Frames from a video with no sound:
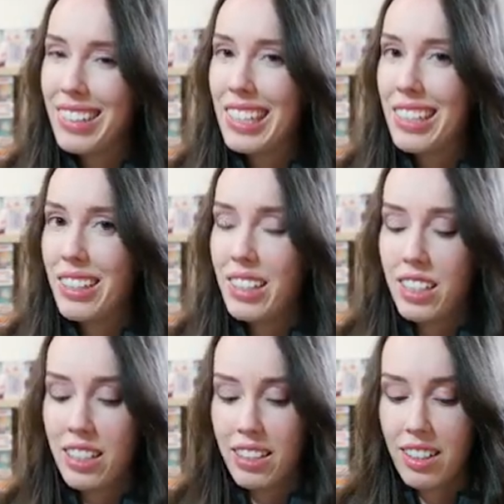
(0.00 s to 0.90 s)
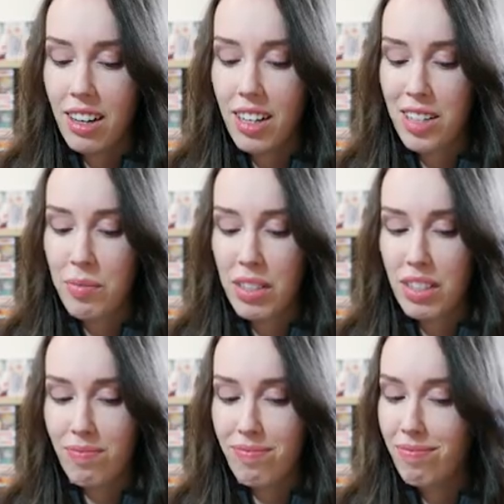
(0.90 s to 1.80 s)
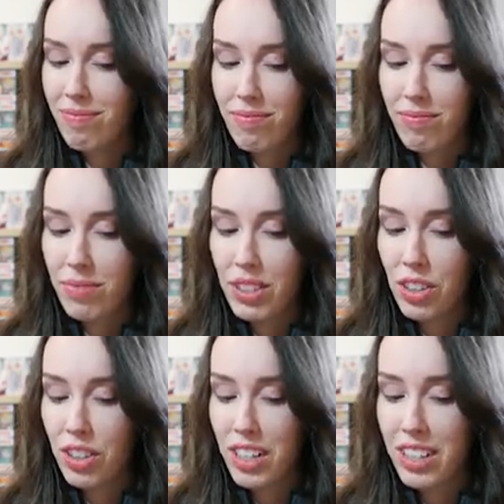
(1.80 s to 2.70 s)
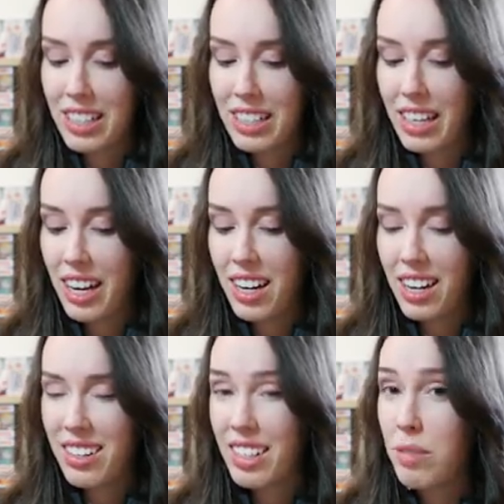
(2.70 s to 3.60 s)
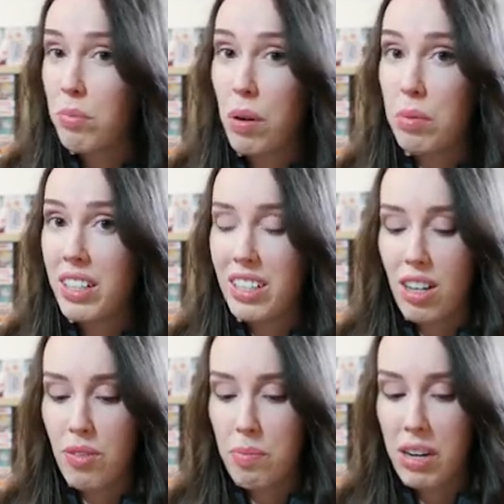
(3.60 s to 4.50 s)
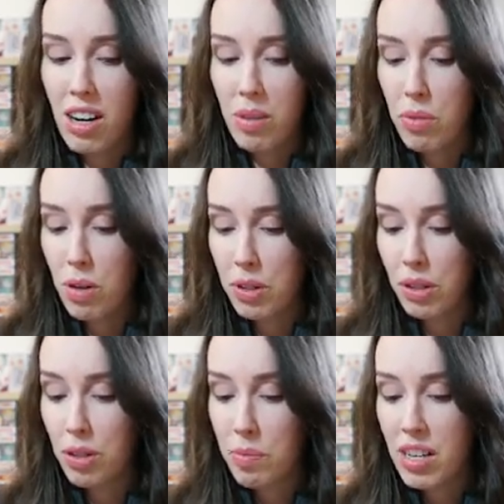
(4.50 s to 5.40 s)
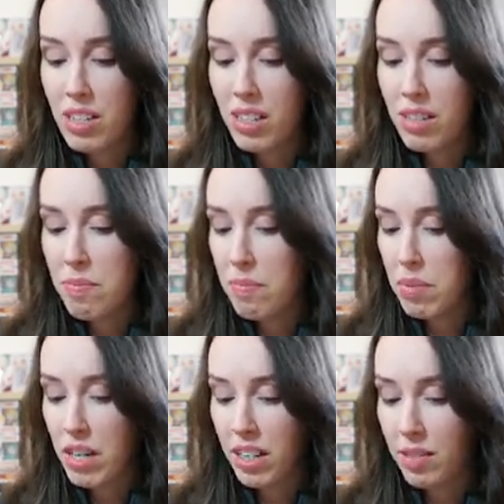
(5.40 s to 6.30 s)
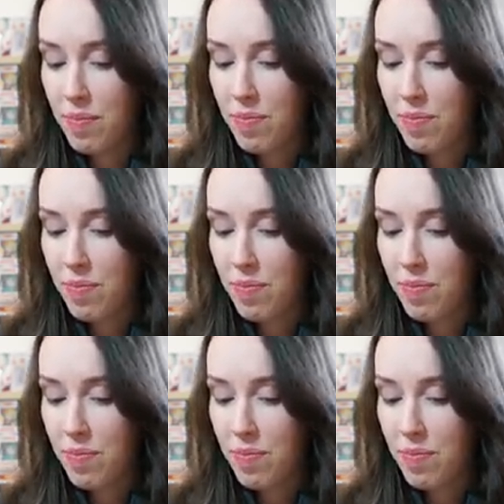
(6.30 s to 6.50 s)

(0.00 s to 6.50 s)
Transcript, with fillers: Yeah, I'm sorry to say this probably is going to be an unpopular opinion, but